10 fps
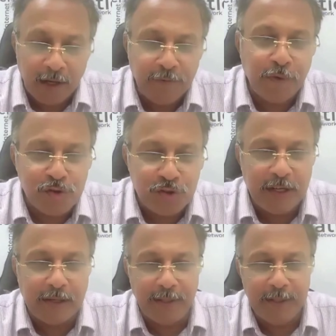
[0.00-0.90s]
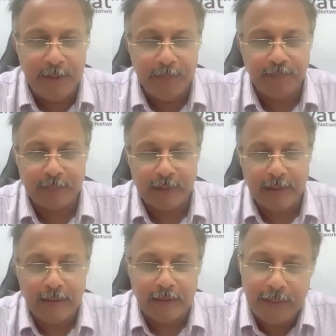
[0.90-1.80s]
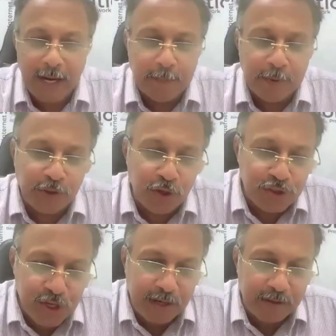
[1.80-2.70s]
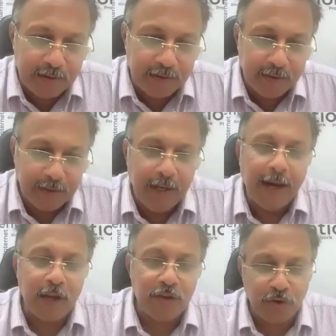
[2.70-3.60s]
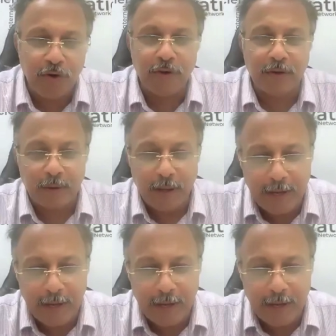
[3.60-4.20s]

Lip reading: unfortunately, that particular chat has got